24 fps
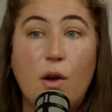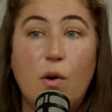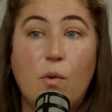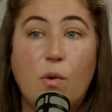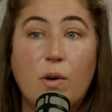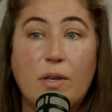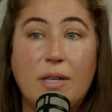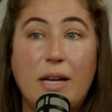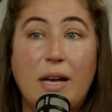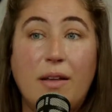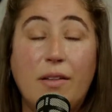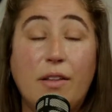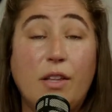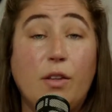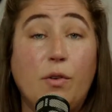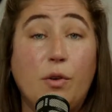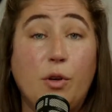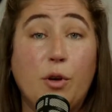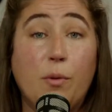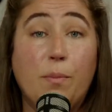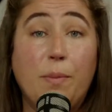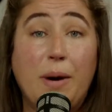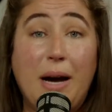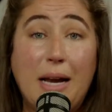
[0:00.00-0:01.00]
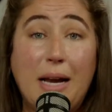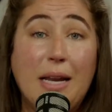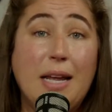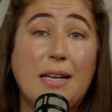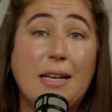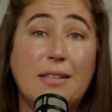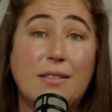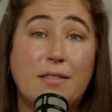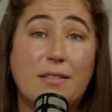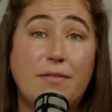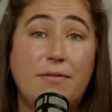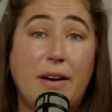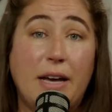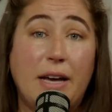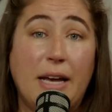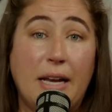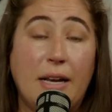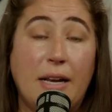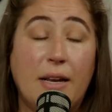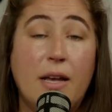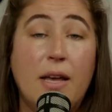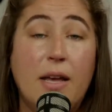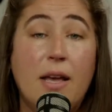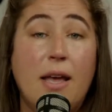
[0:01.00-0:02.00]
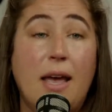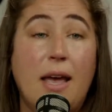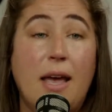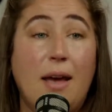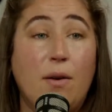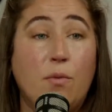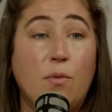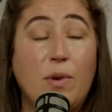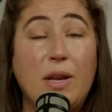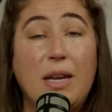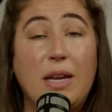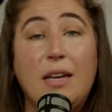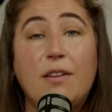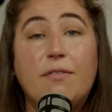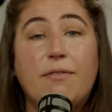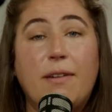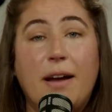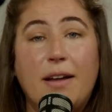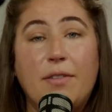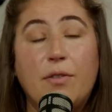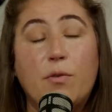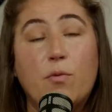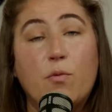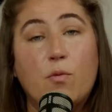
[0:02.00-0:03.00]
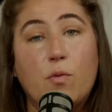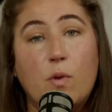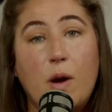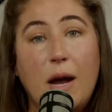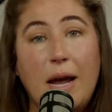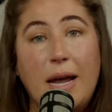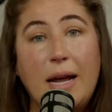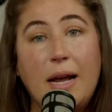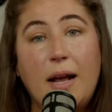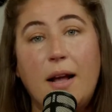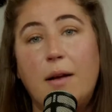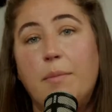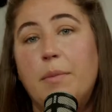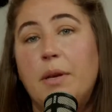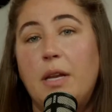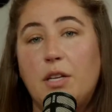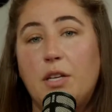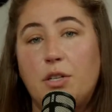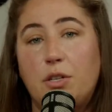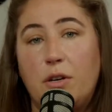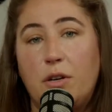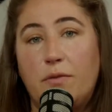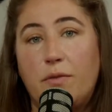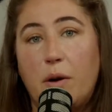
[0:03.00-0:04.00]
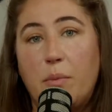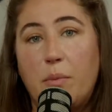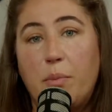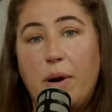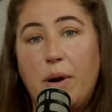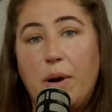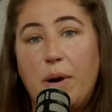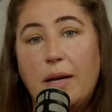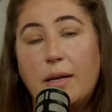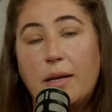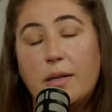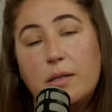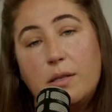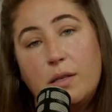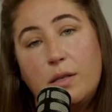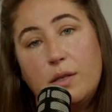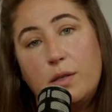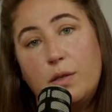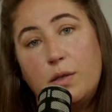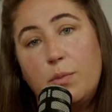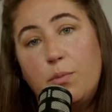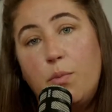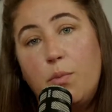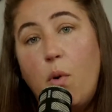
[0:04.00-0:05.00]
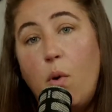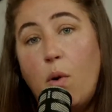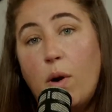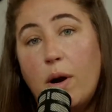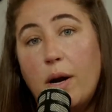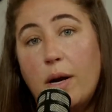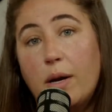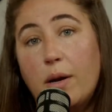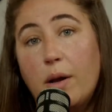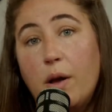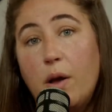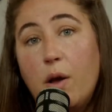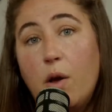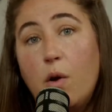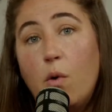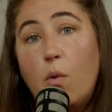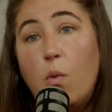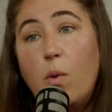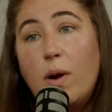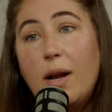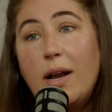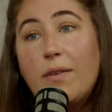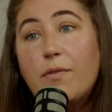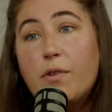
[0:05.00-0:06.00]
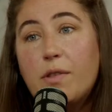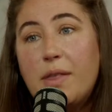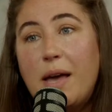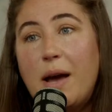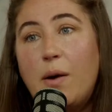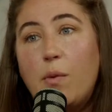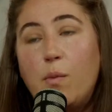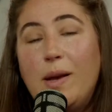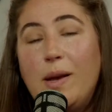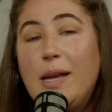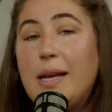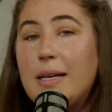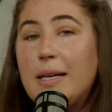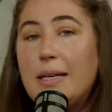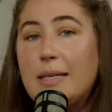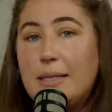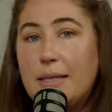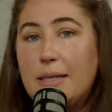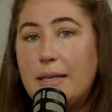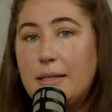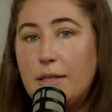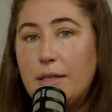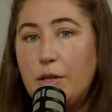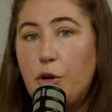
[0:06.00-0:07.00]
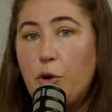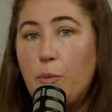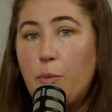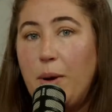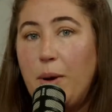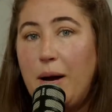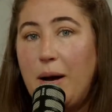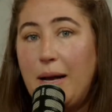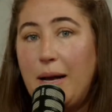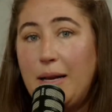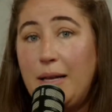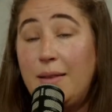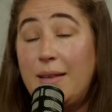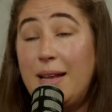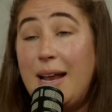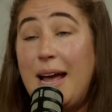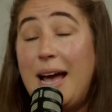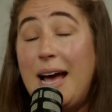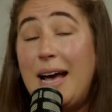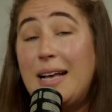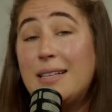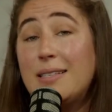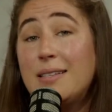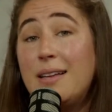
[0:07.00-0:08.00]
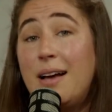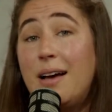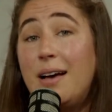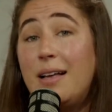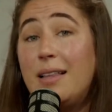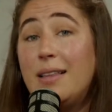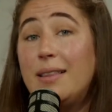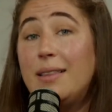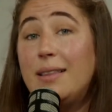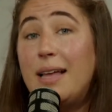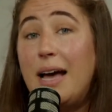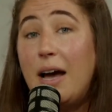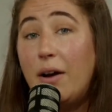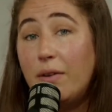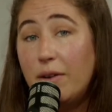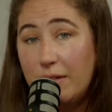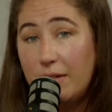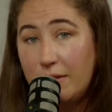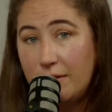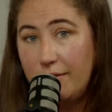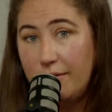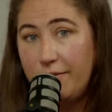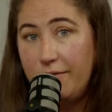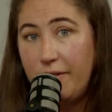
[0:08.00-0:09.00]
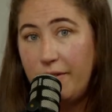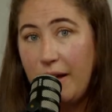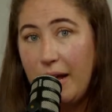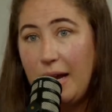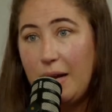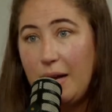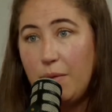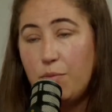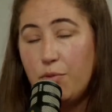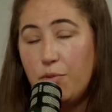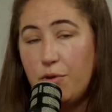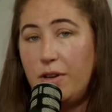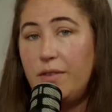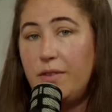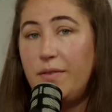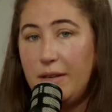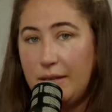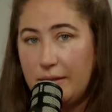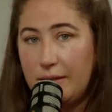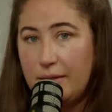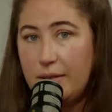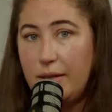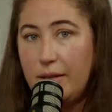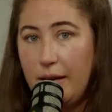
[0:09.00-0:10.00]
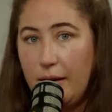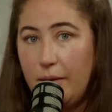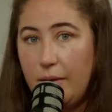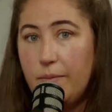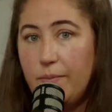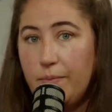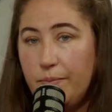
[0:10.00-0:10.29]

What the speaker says: We're telling you your body has to fight, and we need to find the right combination of our products to support whatever that weakness is in your body that has not allowed it to fight previously.